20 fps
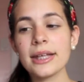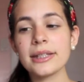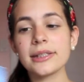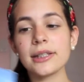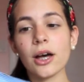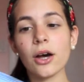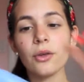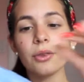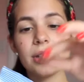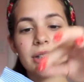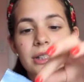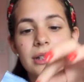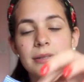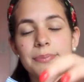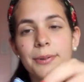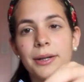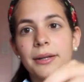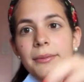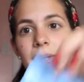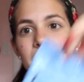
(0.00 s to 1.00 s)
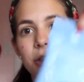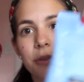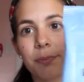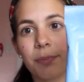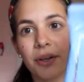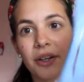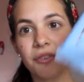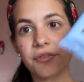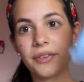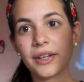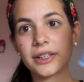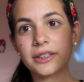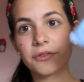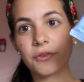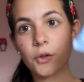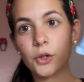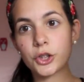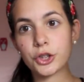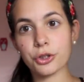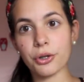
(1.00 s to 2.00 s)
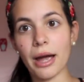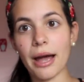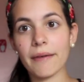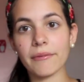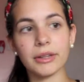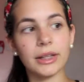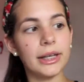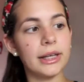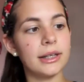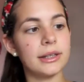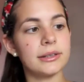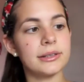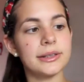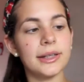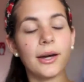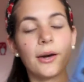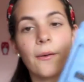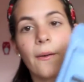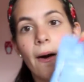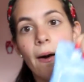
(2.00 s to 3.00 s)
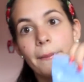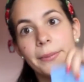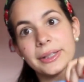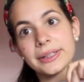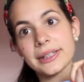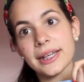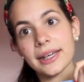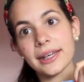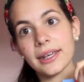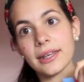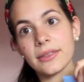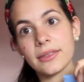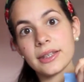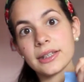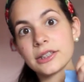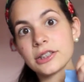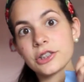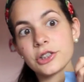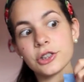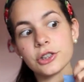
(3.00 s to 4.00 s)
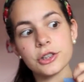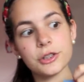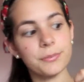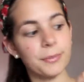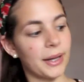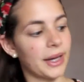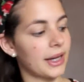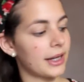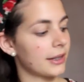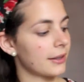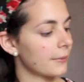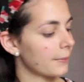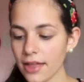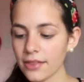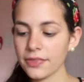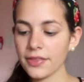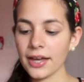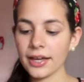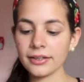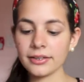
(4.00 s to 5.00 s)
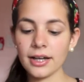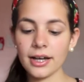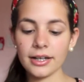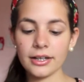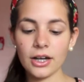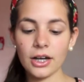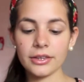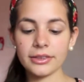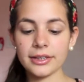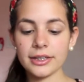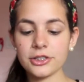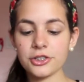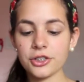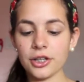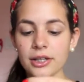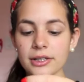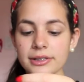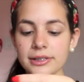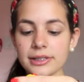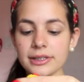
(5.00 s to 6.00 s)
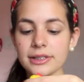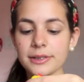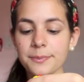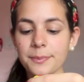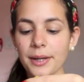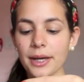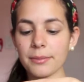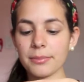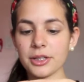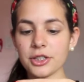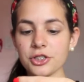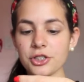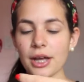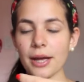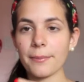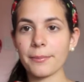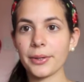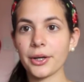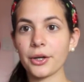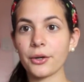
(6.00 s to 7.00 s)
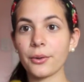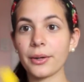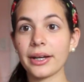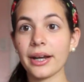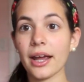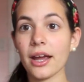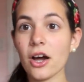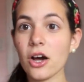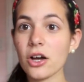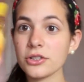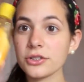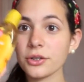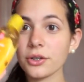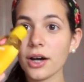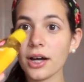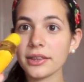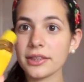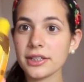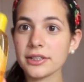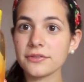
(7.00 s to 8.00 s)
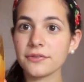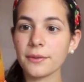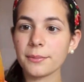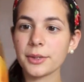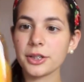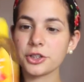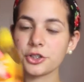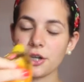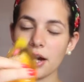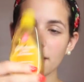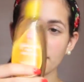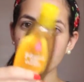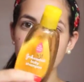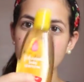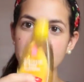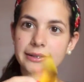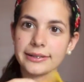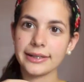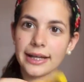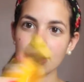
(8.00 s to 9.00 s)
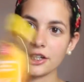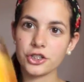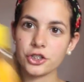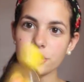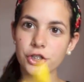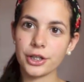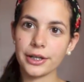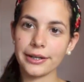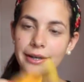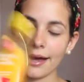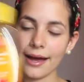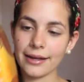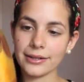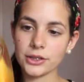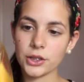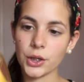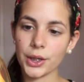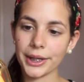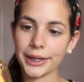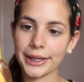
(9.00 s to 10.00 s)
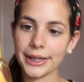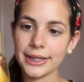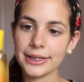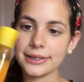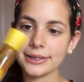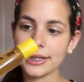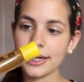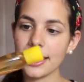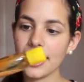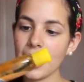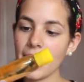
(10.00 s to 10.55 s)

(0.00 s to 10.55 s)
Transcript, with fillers: So this is pretty much perfect for traveling, so I'll be taking these to Spain. Then I got the Johnson's Baby Shampoo, and I also got this from the traveling section at Target.